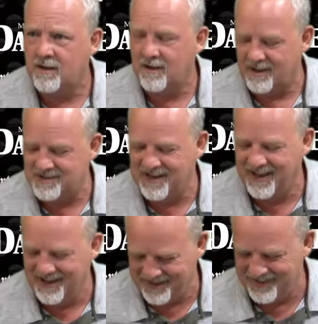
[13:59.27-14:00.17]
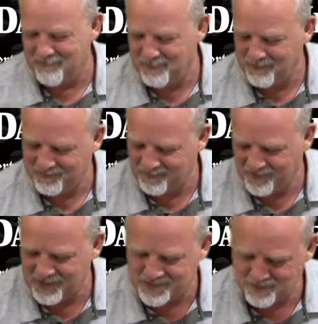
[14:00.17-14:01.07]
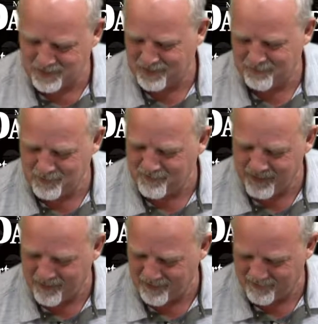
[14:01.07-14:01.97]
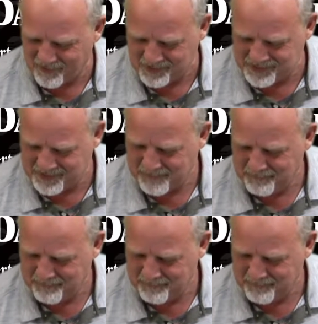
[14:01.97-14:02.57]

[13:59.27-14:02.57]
Yes, let me finish with Riviera first.